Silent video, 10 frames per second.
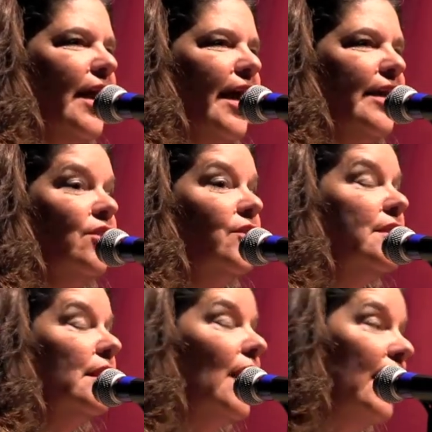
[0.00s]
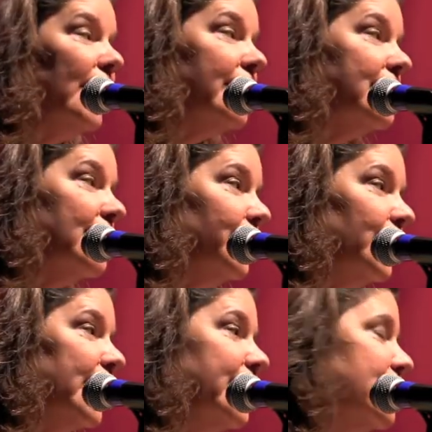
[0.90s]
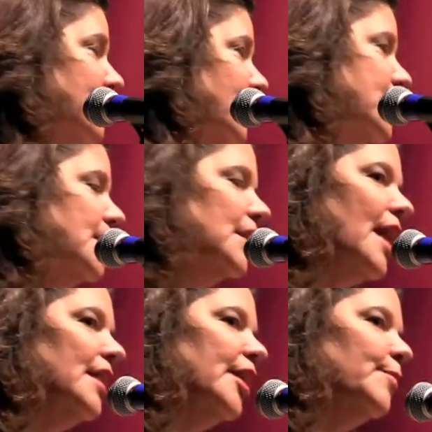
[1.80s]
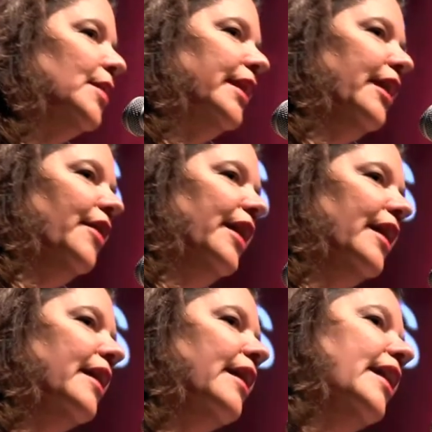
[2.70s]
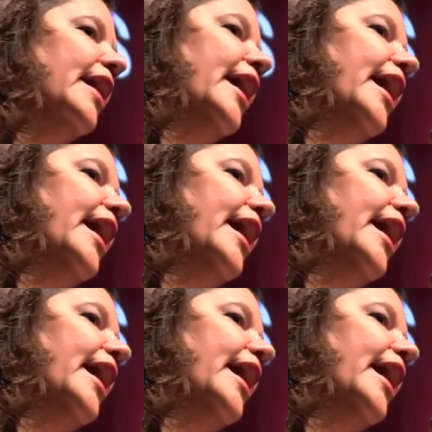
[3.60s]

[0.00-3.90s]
and it looks a lot like syphilis, it looks a lot like malaria,